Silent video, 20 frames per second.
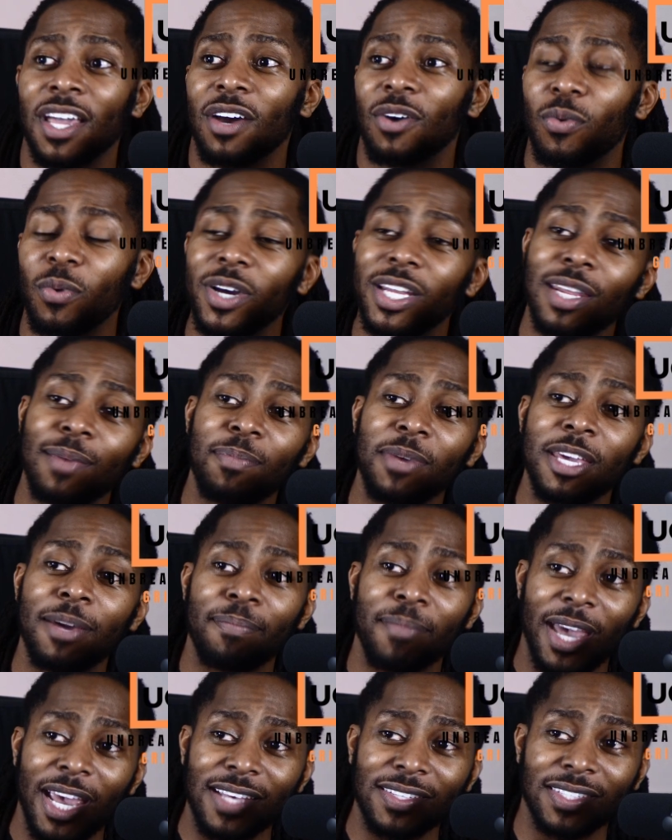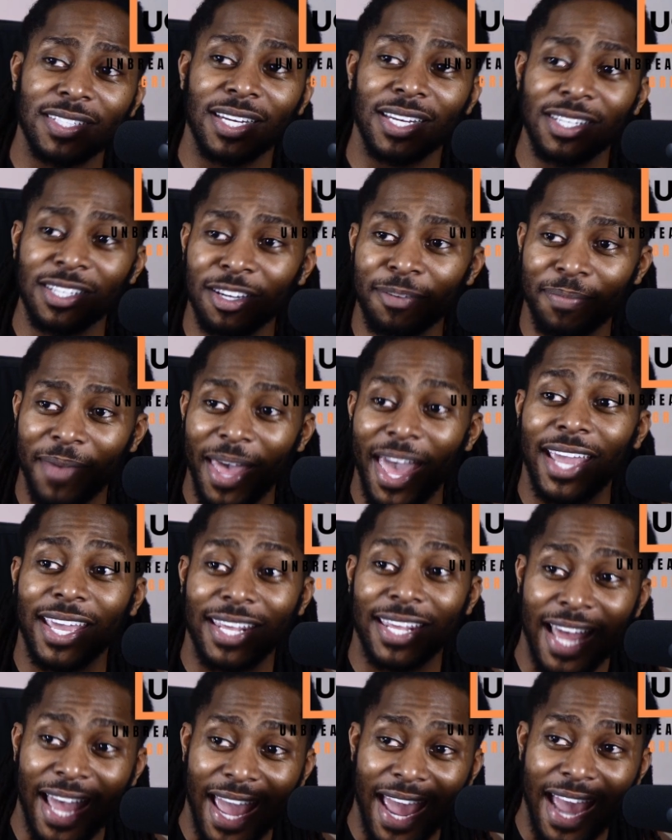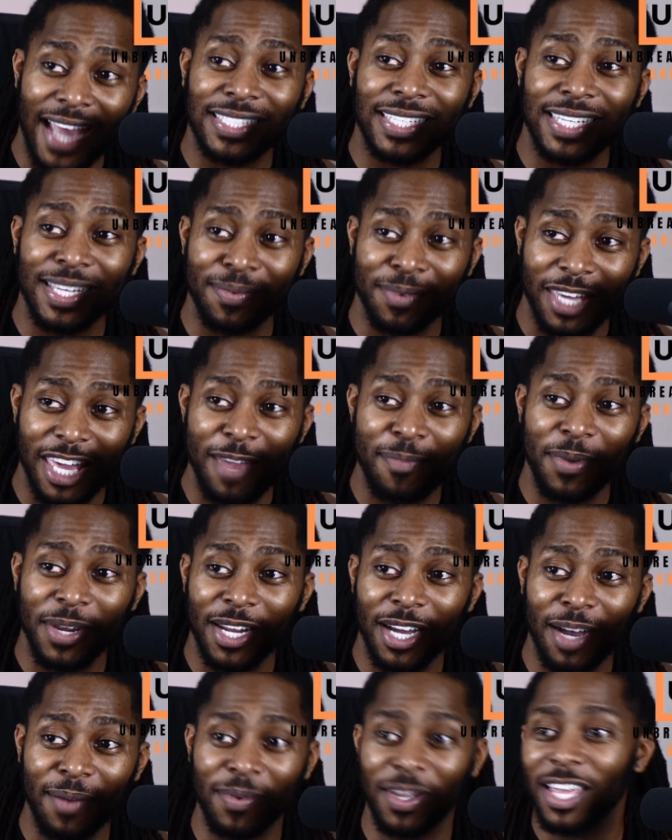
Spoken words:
Wouldn't it be amazing to look back and I actually am keeping up?